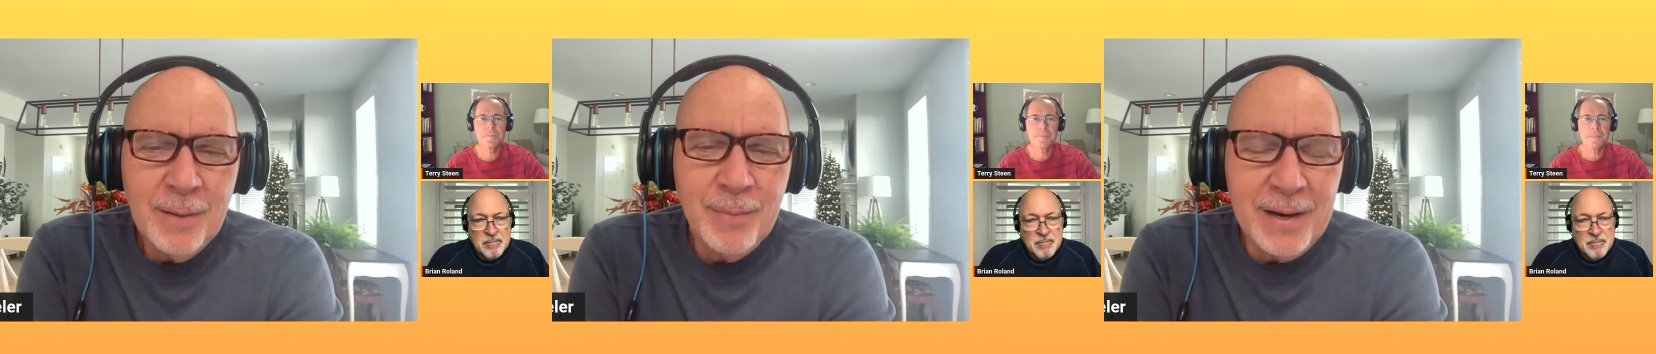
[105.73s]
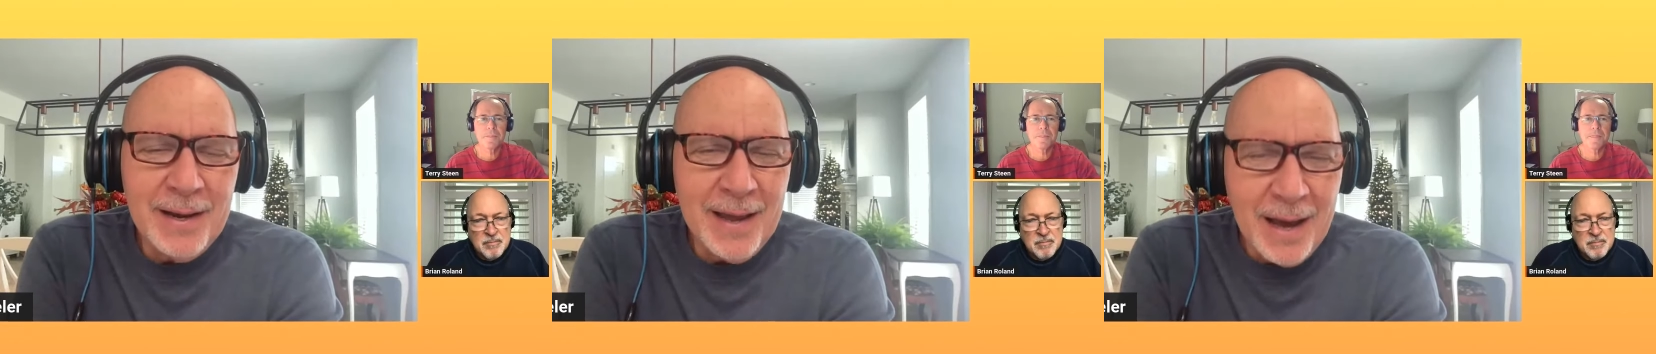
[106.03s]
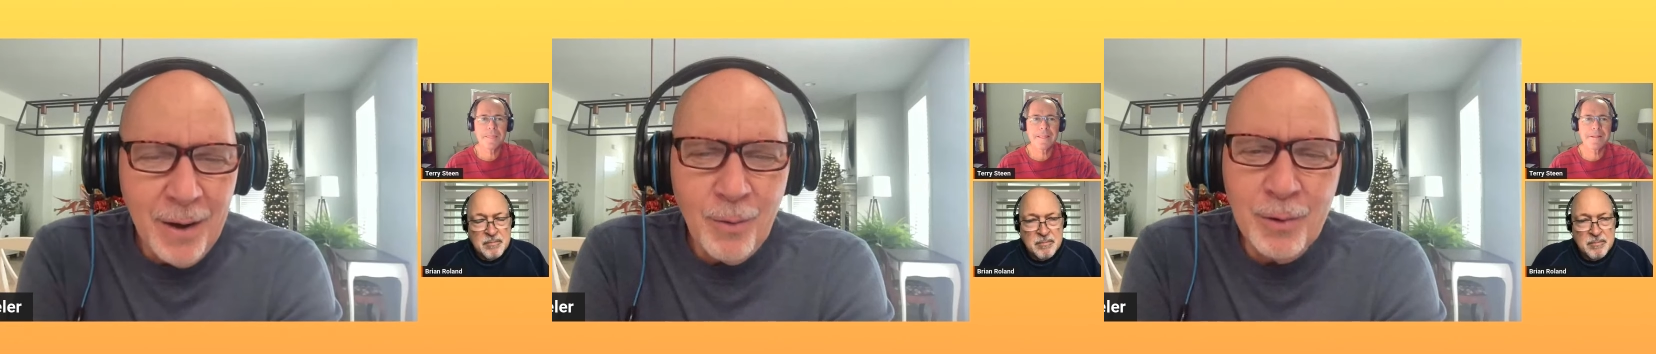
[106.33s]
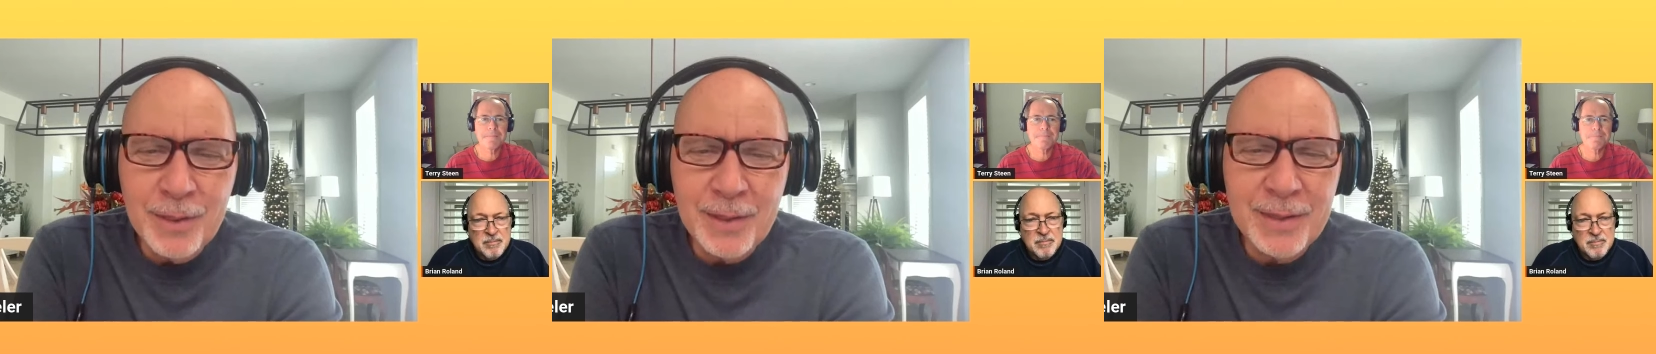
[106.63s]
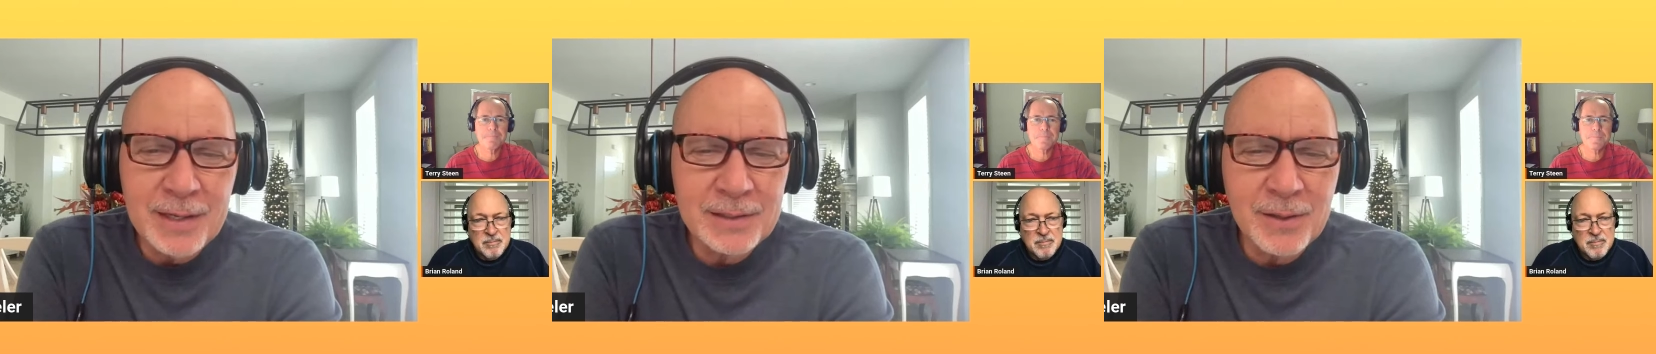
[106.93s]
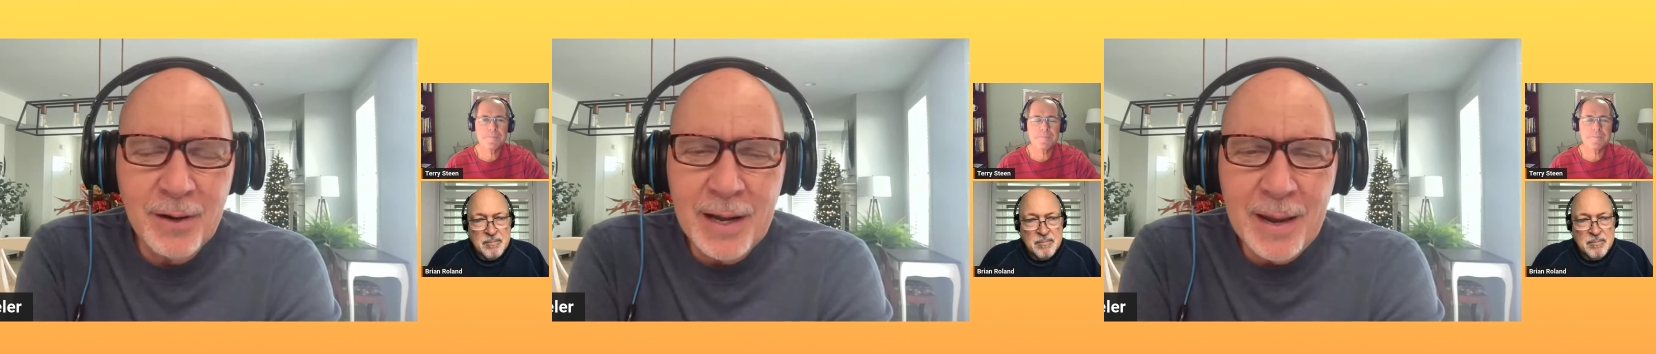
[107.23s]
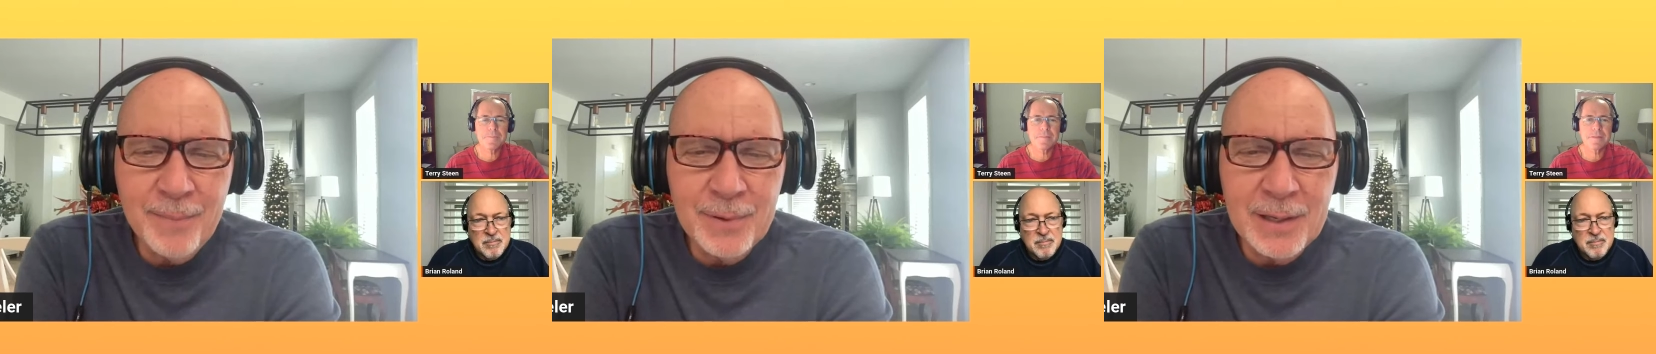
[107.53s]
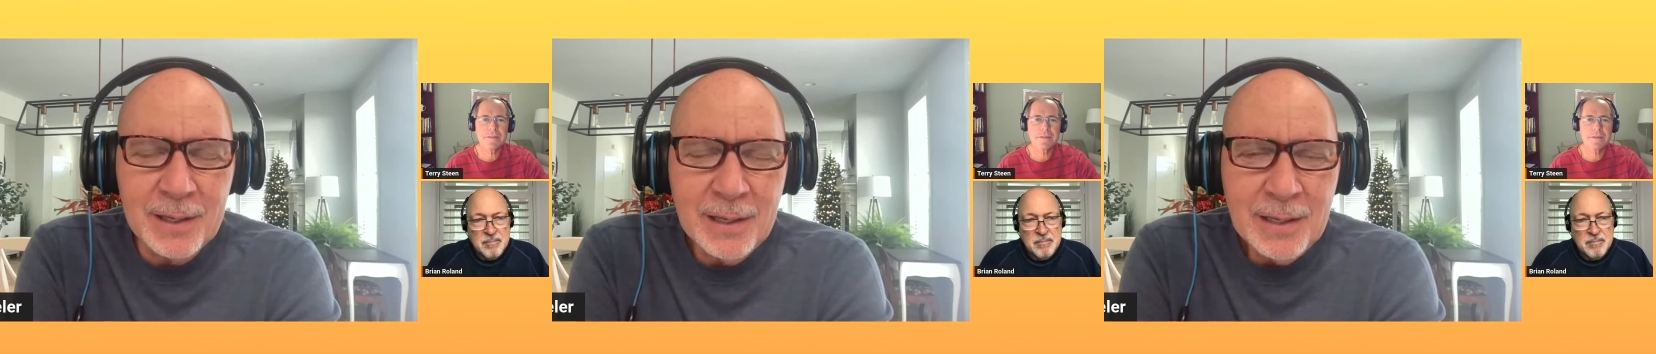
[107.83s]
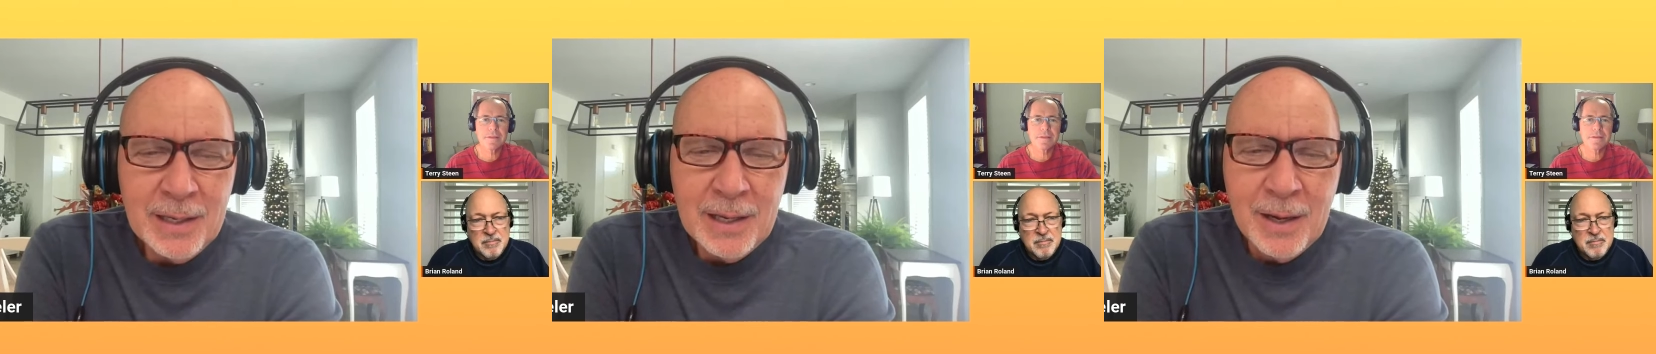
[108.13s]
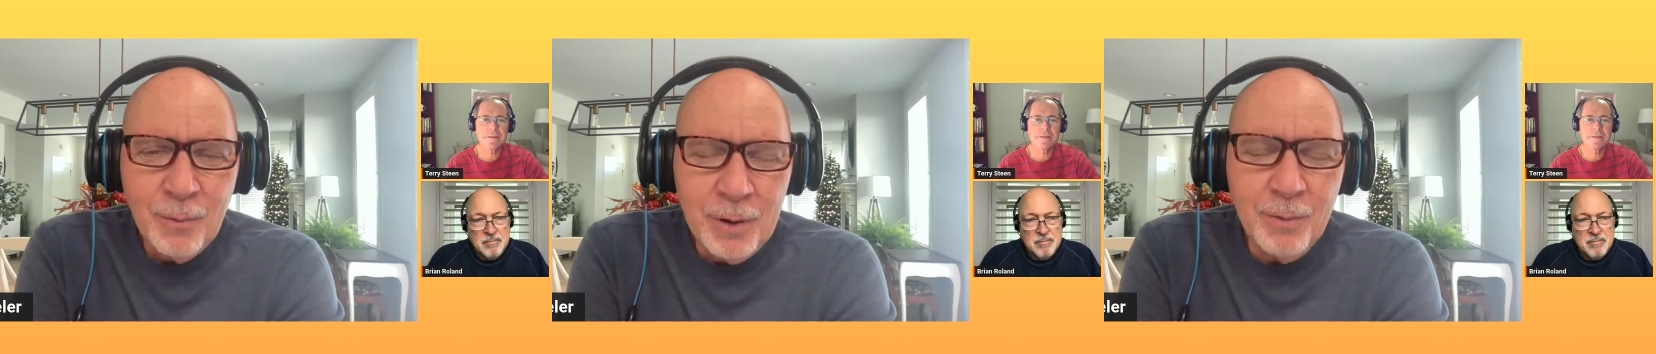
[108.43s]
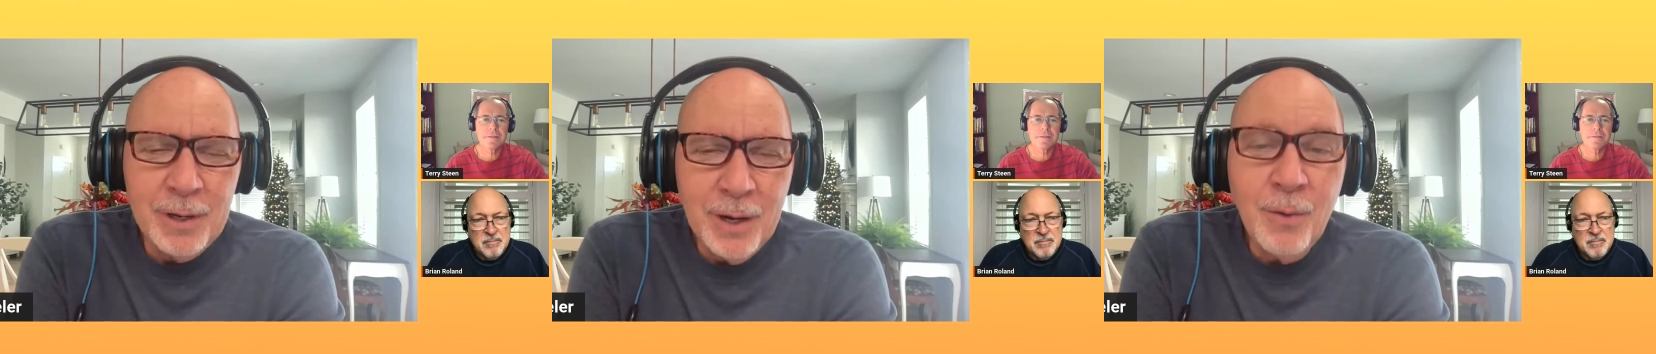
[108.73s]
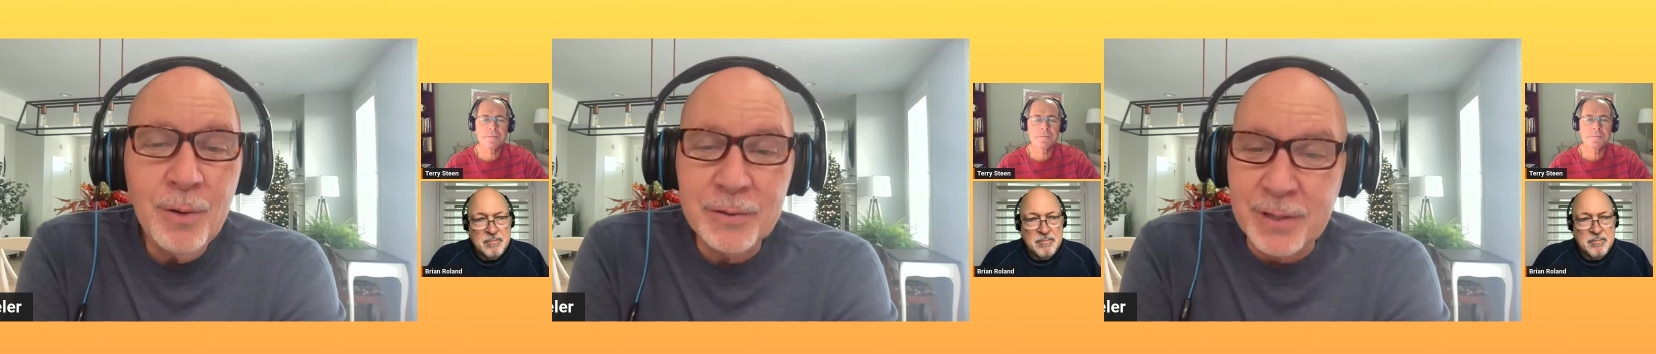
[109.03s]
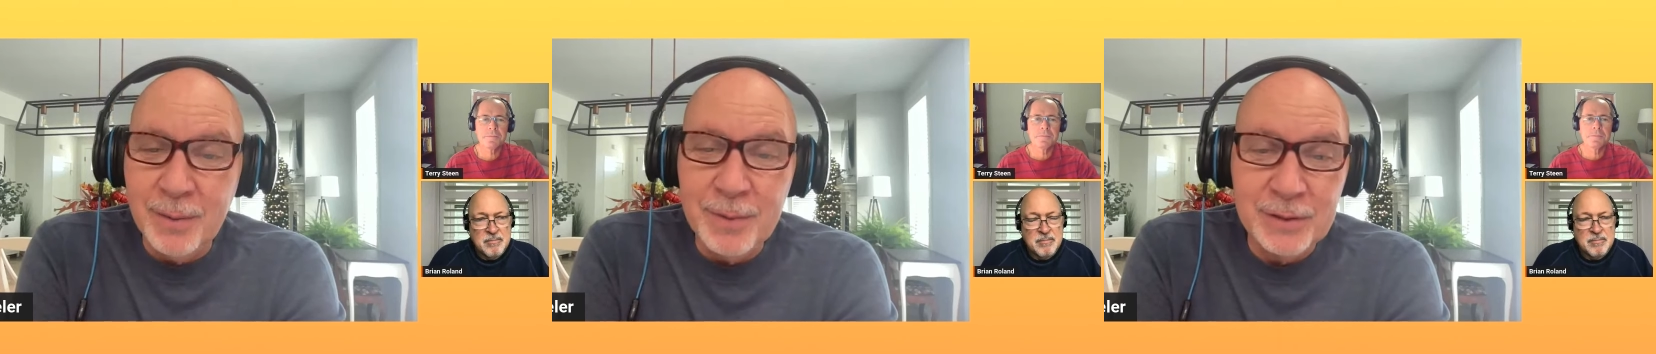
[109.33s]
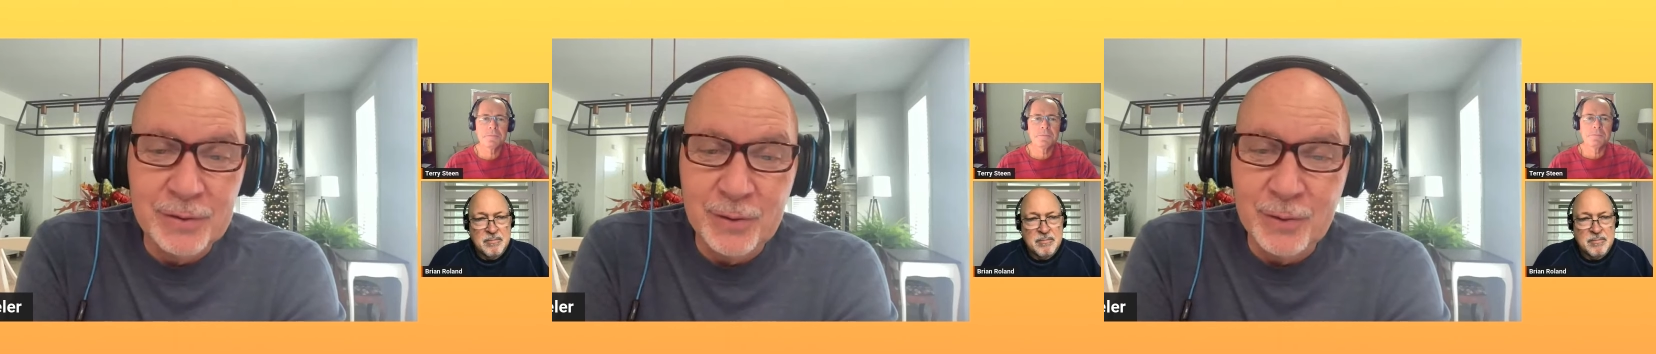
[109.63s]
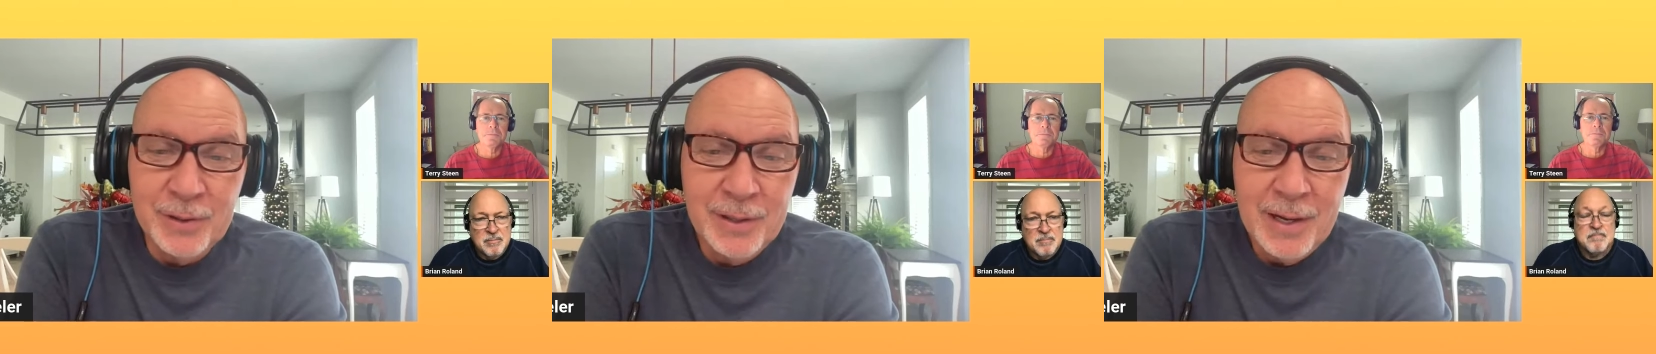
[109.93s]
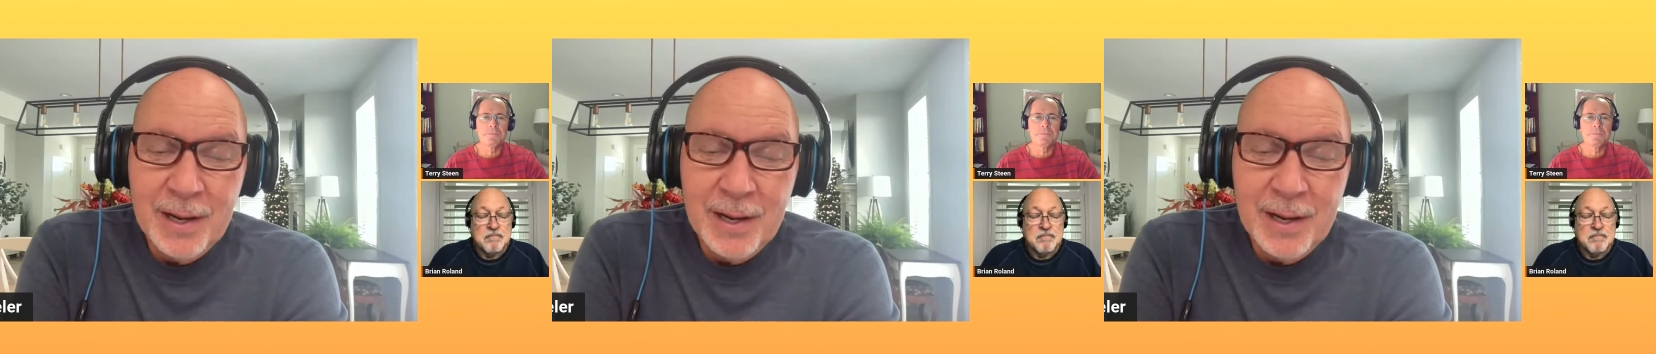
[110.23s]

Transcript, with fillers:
Speaker 1: But now with the things that are happening, we, we know it's coming soon.